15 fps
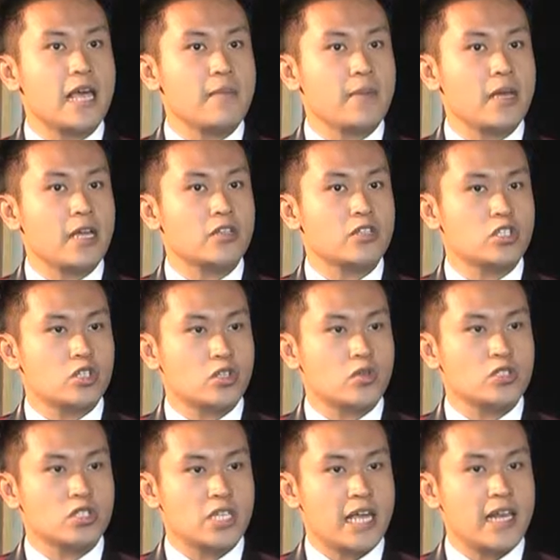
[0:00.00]
aiming to
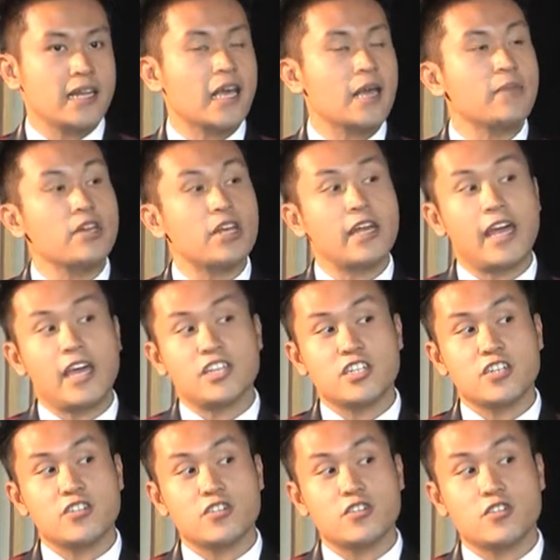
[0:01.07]
send
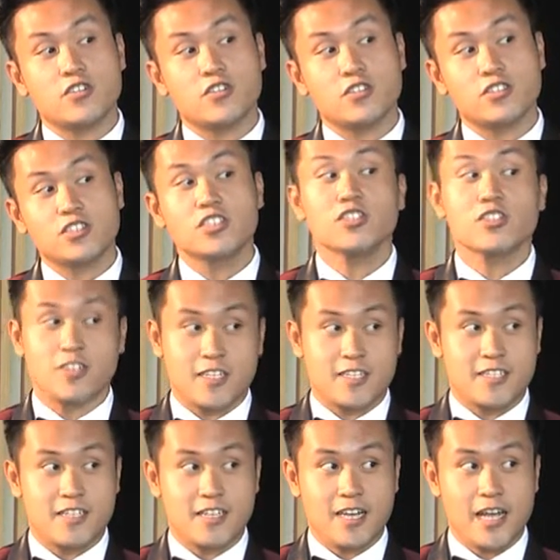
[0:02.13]
communication to
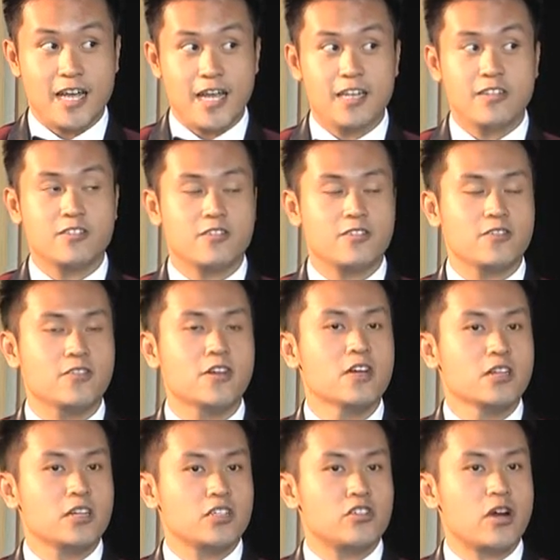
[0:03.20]
tourists mm. and to
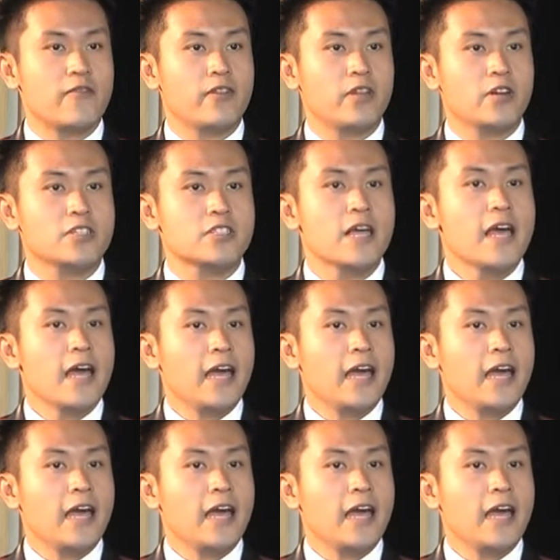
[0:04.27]
the travelers.